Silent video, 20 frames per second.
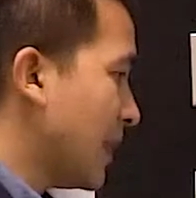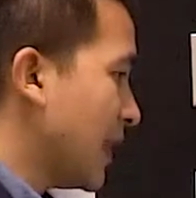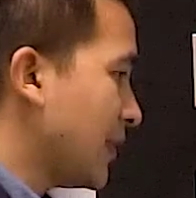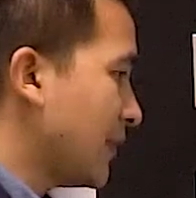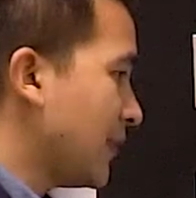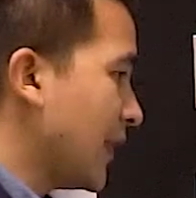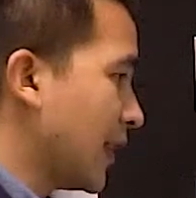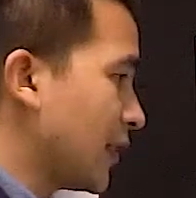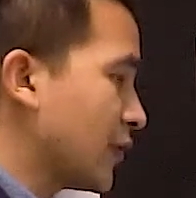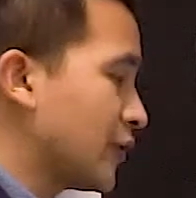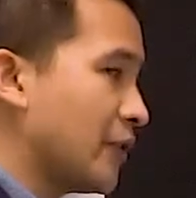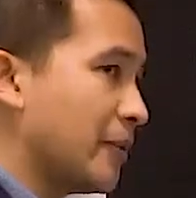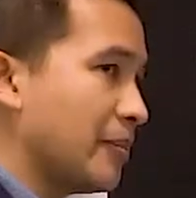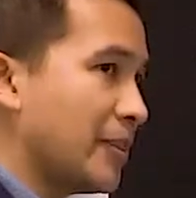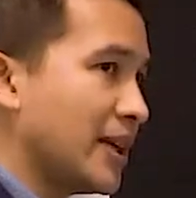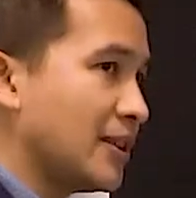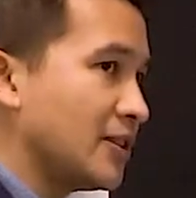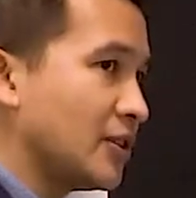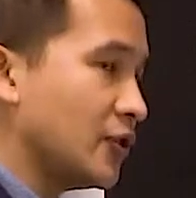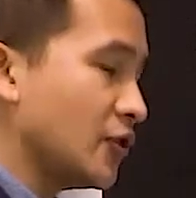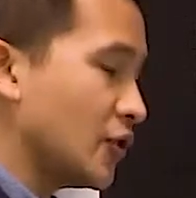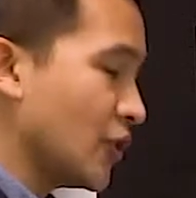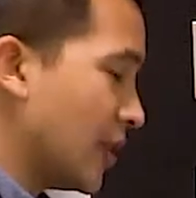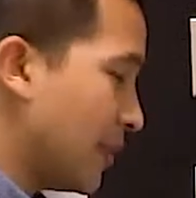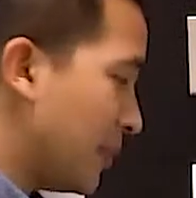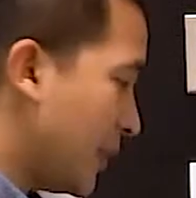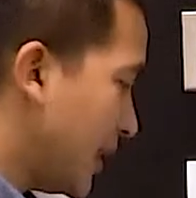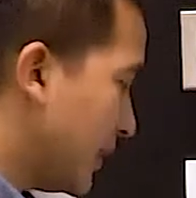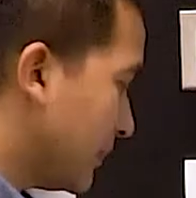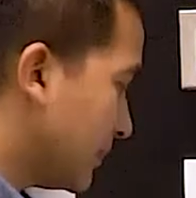manufacturer based in
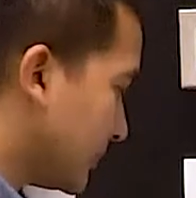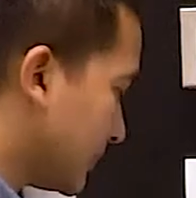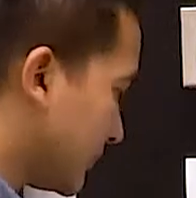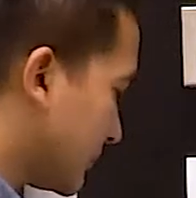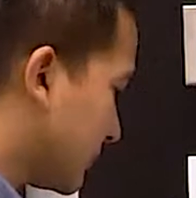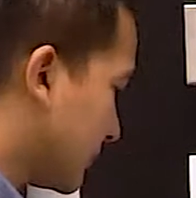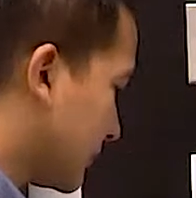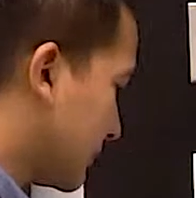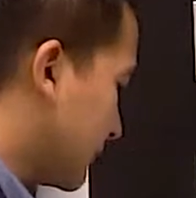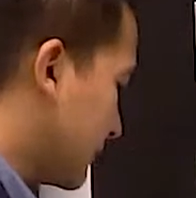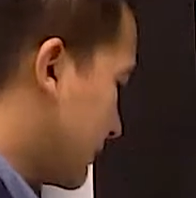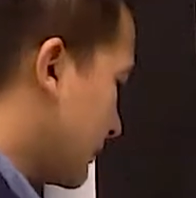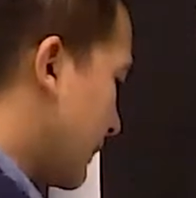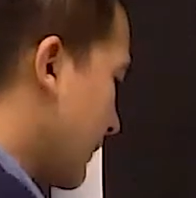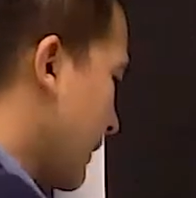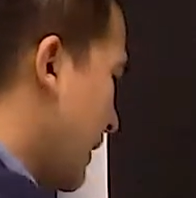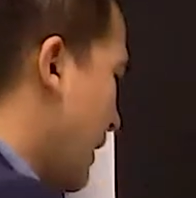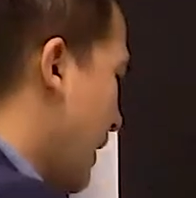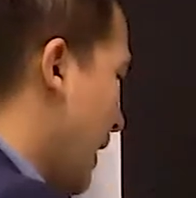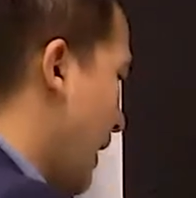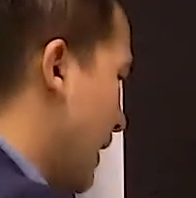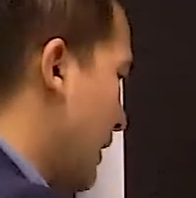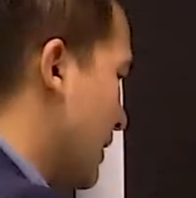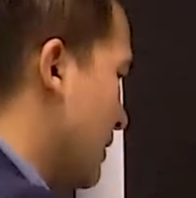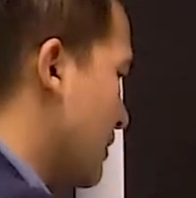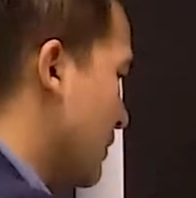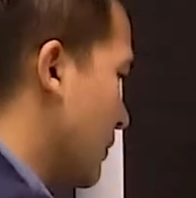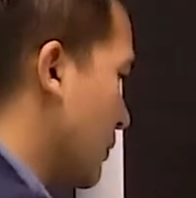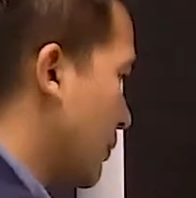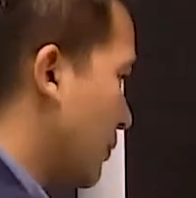Germany,
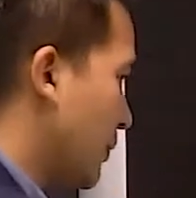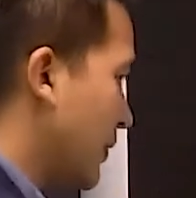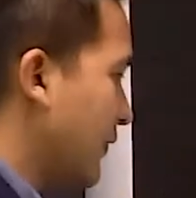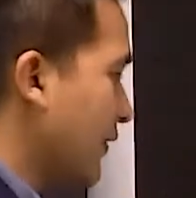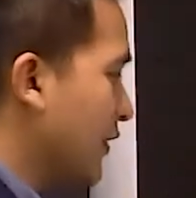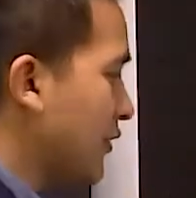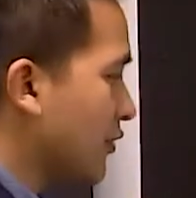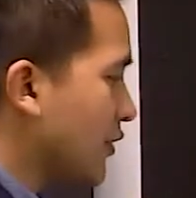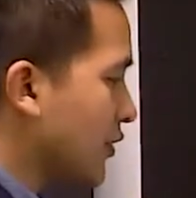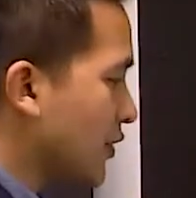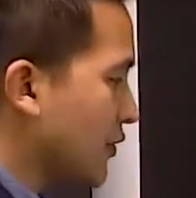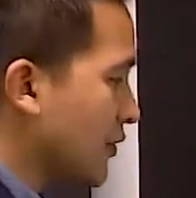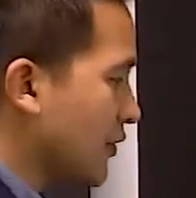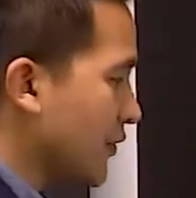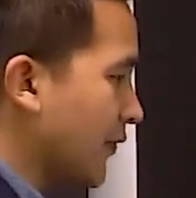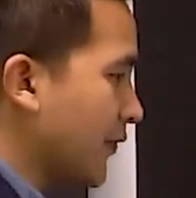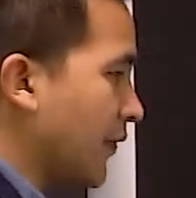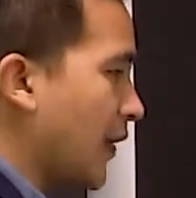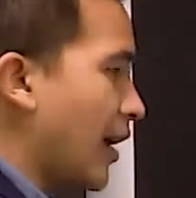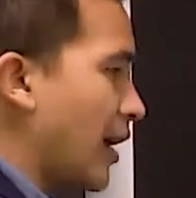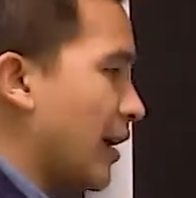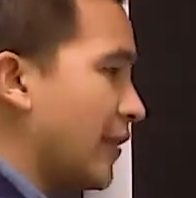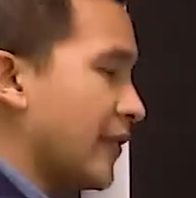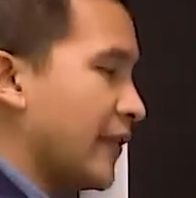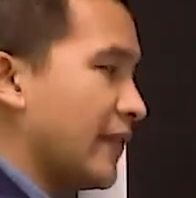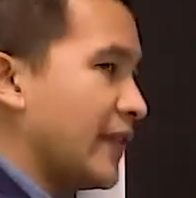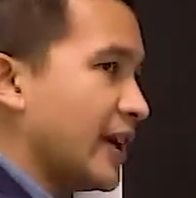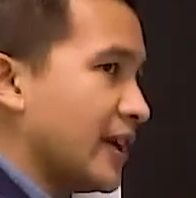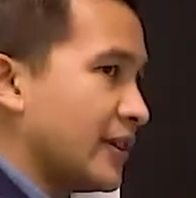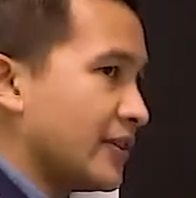and we've introduced five
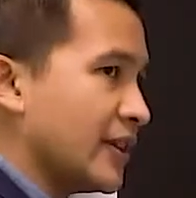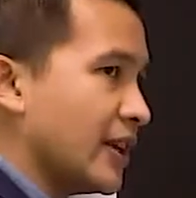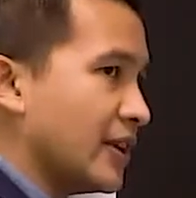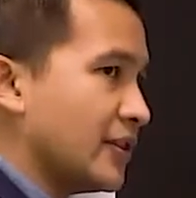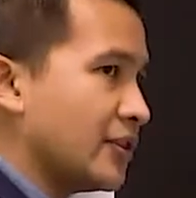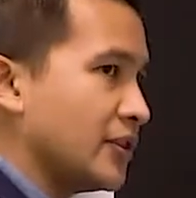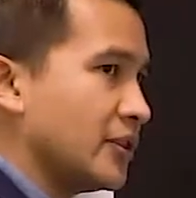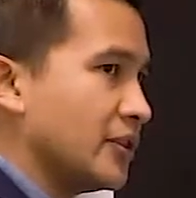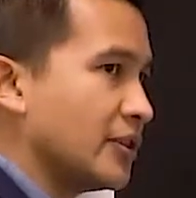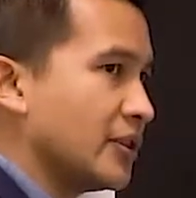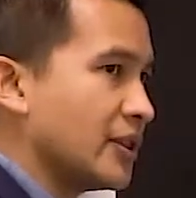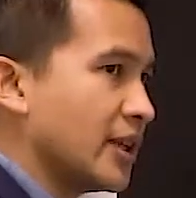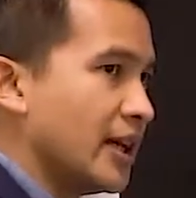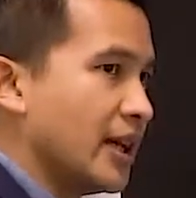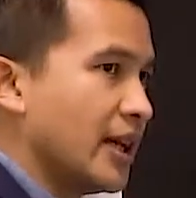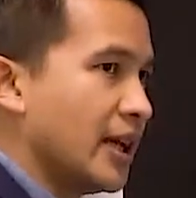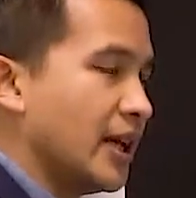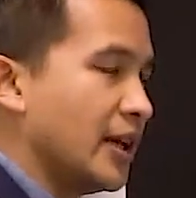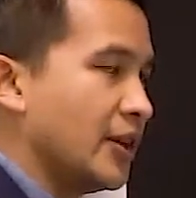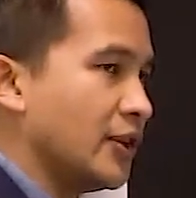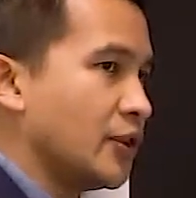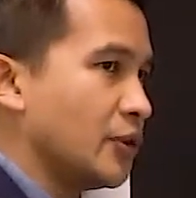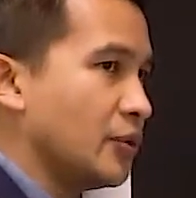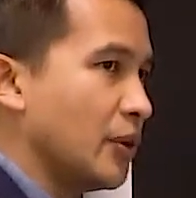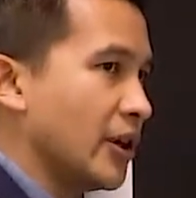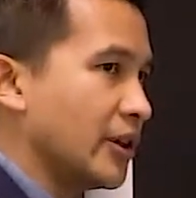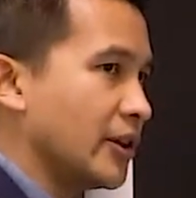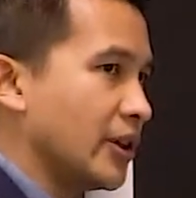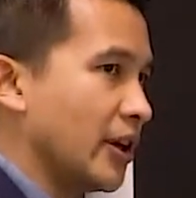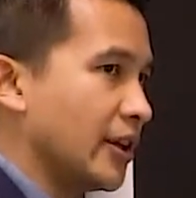of their sensors
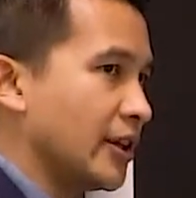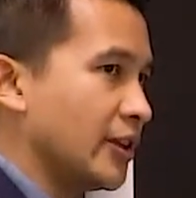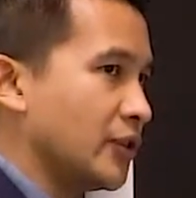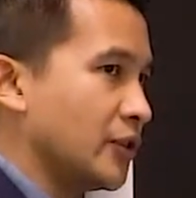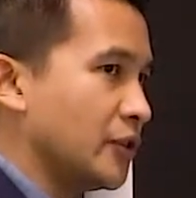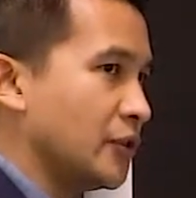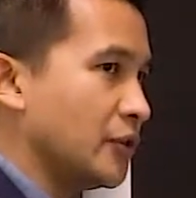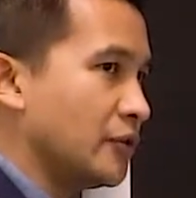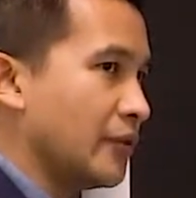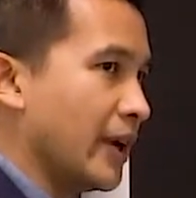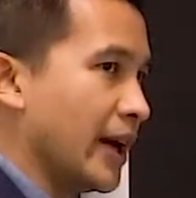into our DALI two